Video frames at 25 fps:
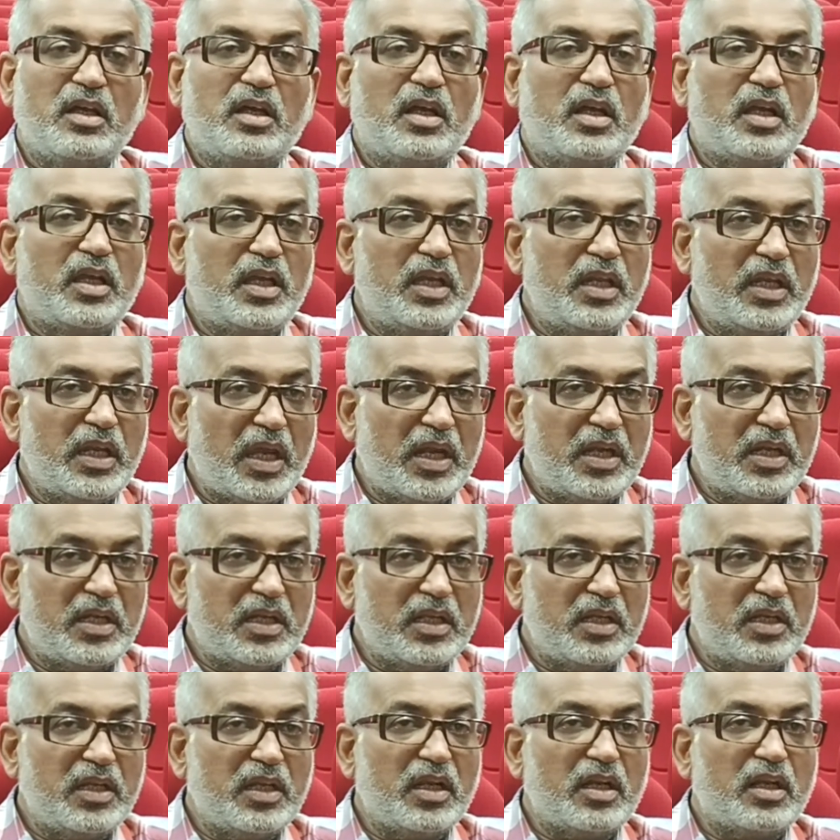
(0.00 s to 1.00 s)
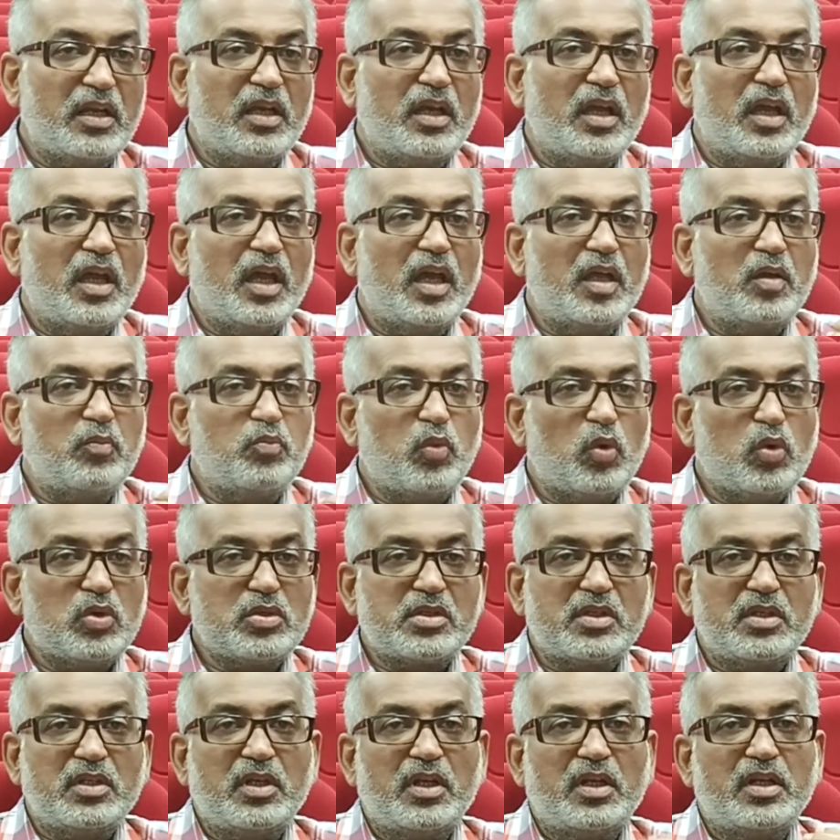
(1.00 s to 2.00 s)
in anterior and
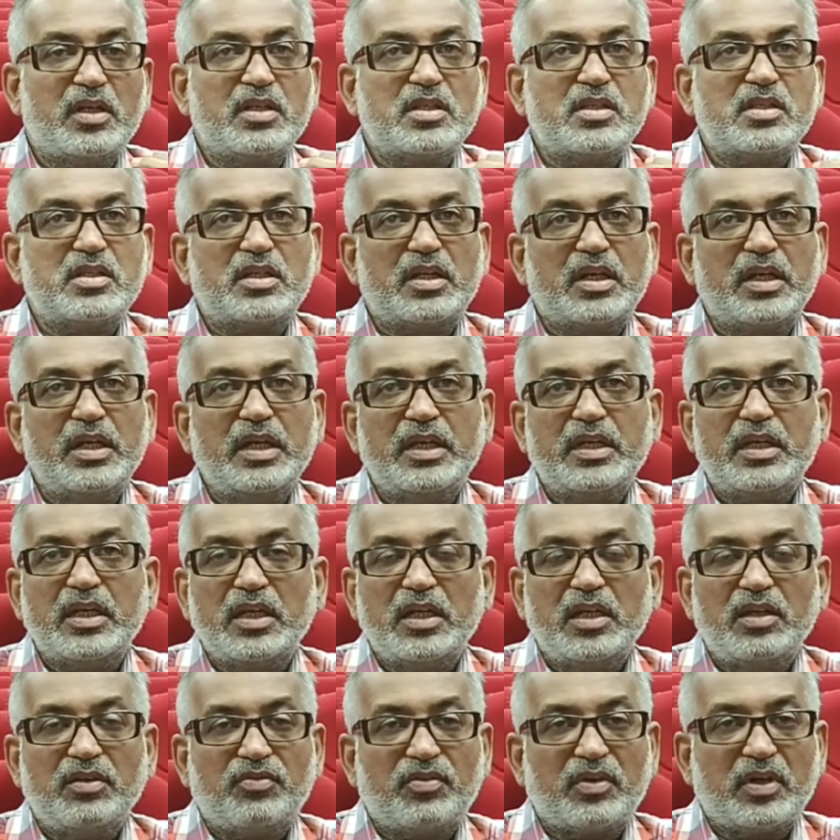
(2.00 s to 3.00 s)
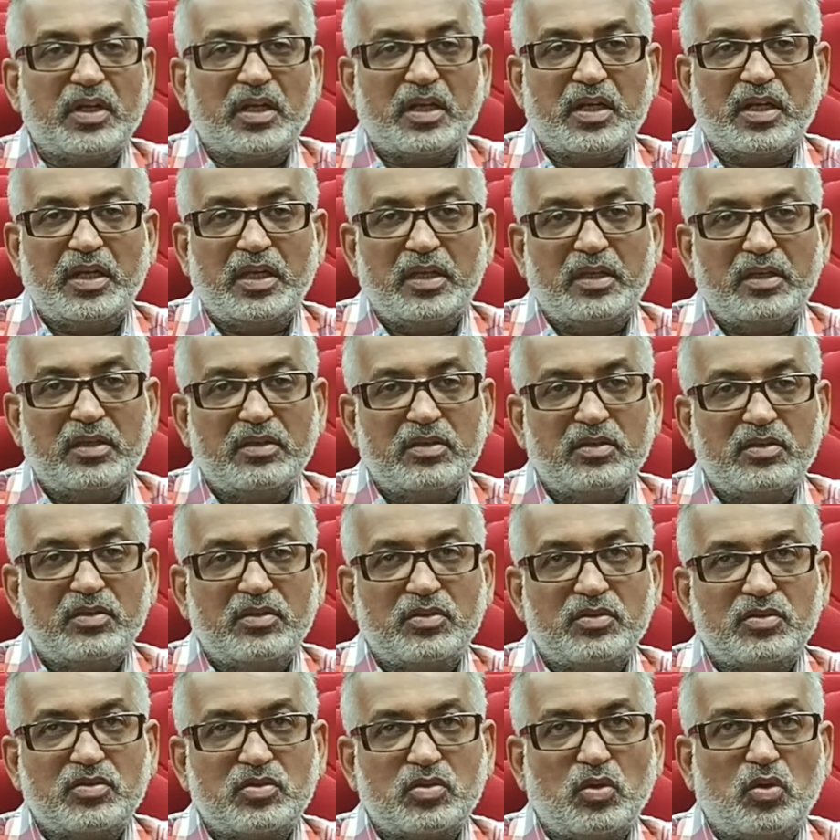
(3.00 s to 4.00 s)
posterior is treated differently.
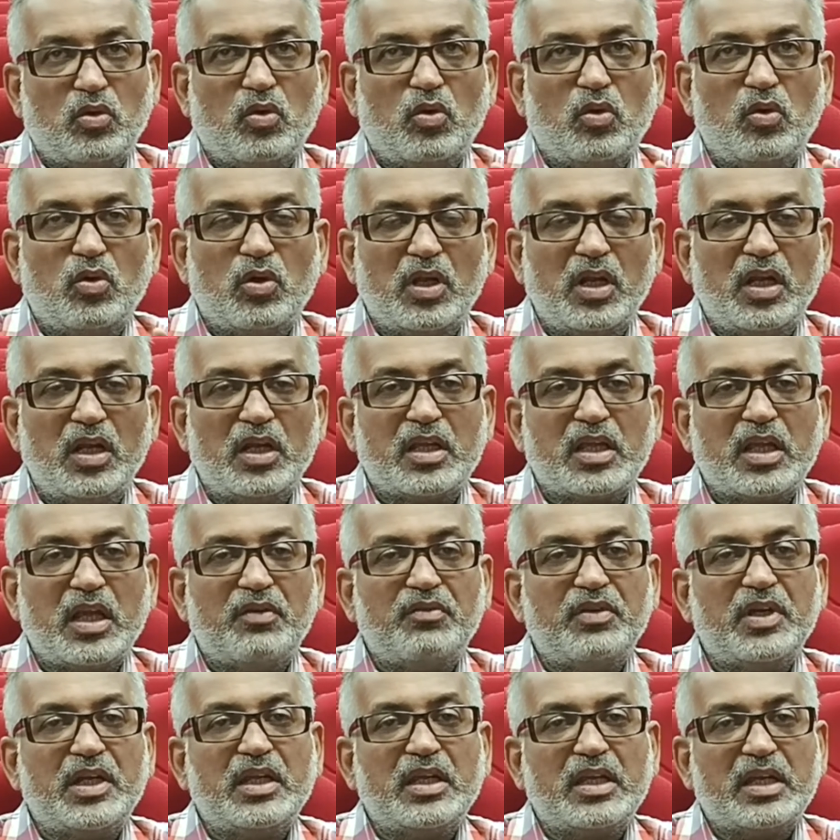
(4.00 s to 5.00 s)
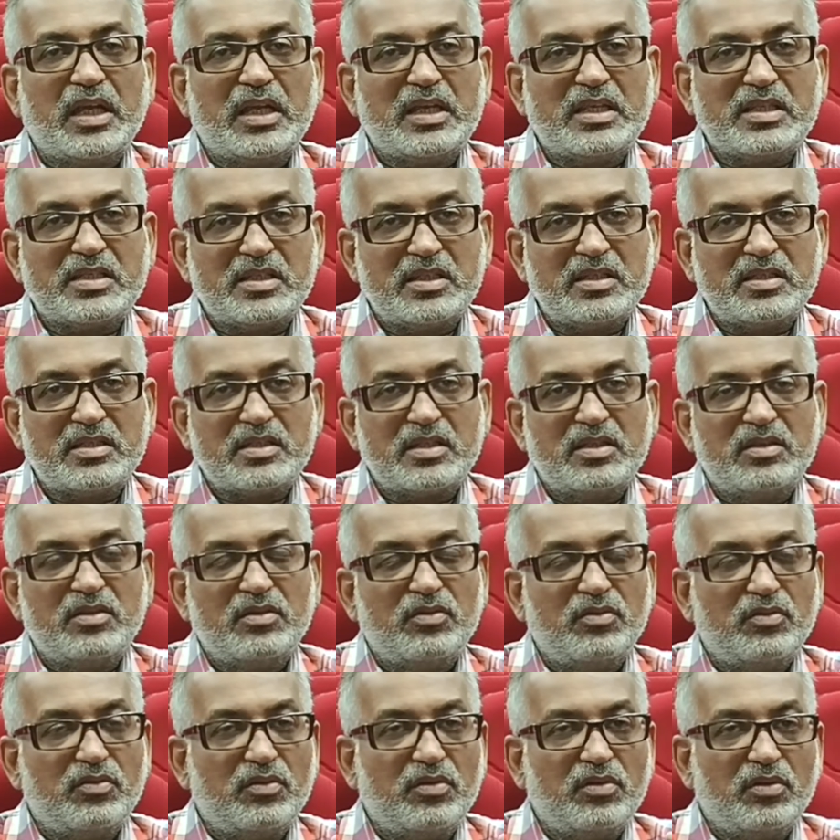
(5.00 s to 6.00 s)
So, oral cavity cancers
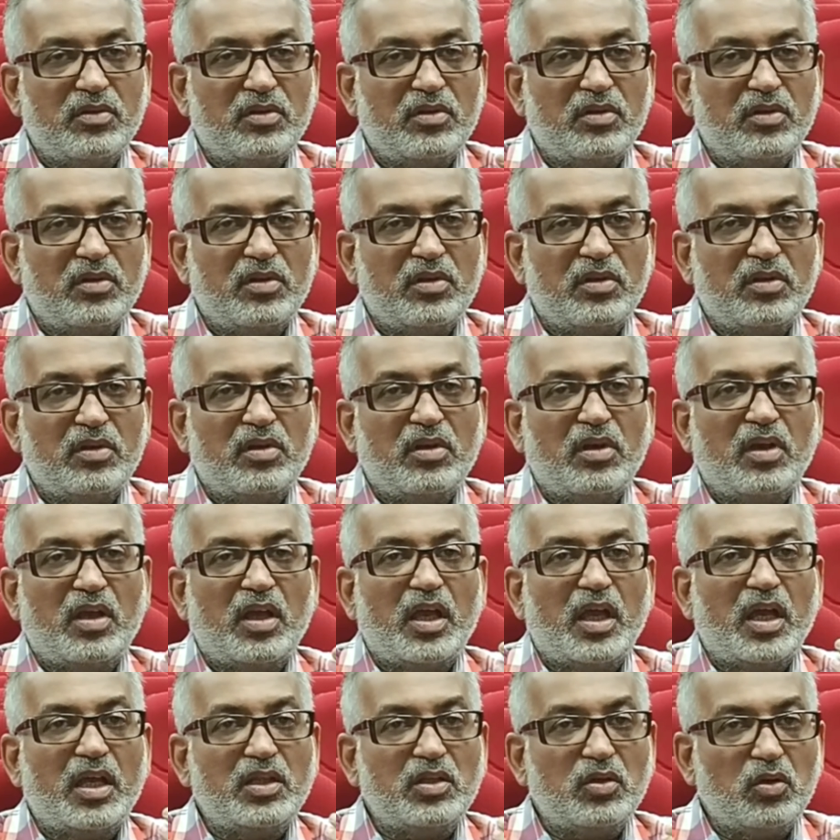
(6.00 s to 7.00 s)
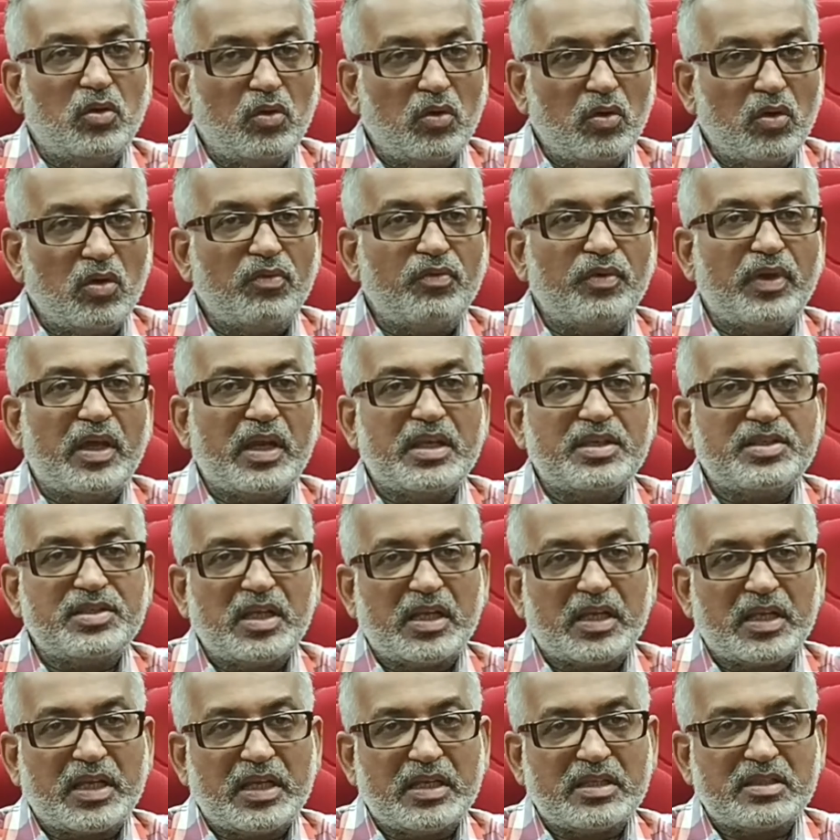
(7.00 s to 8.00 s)
and the
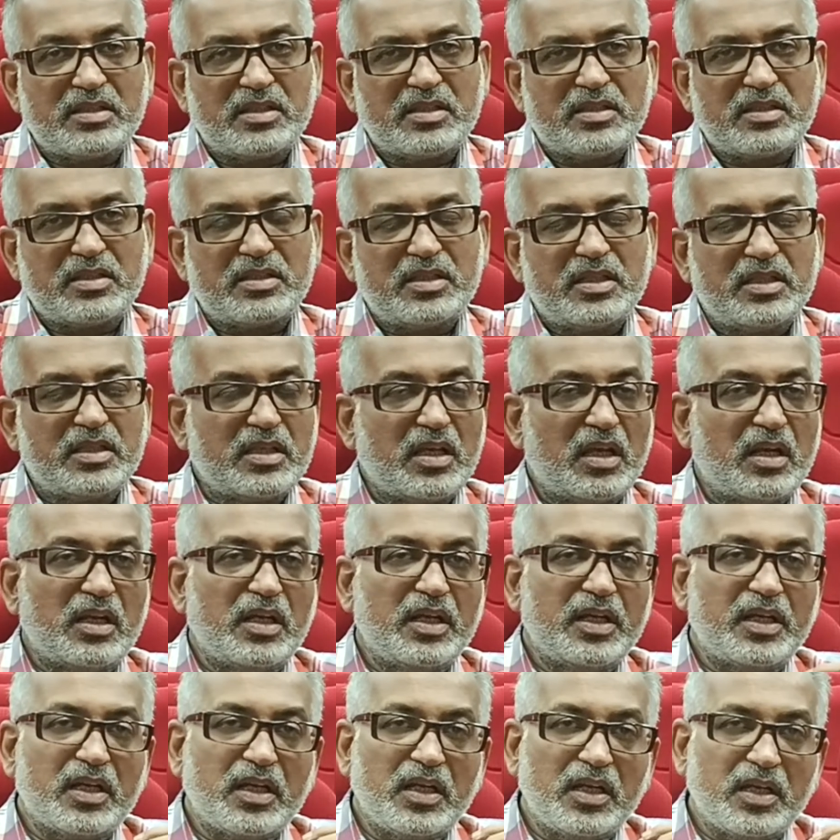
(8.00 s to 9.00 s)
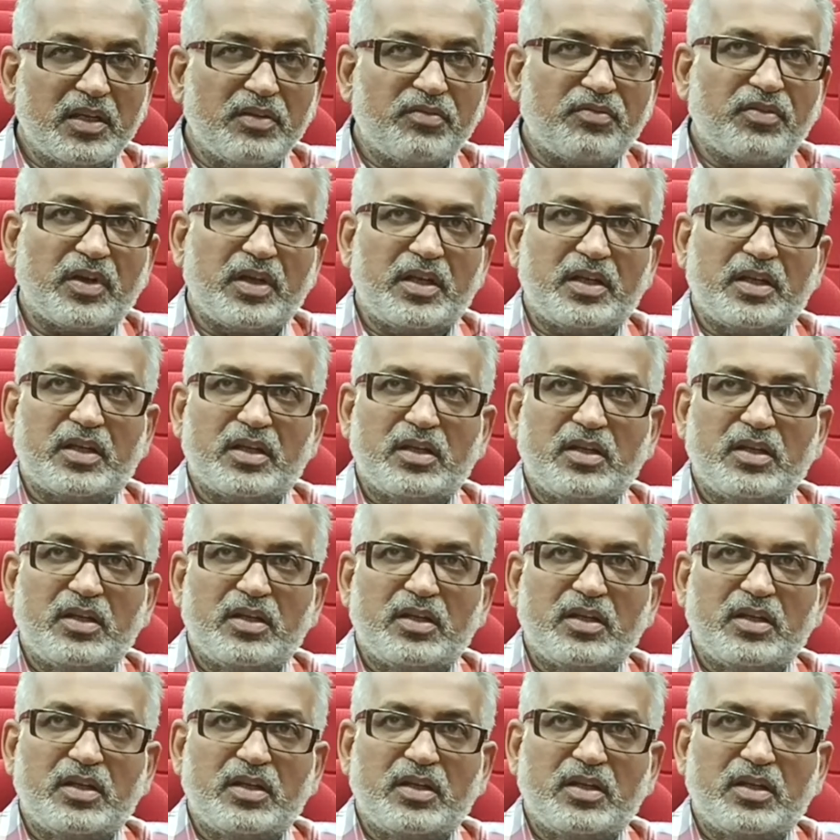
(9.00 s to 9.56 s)
oropharyngeal cancers, these are little different.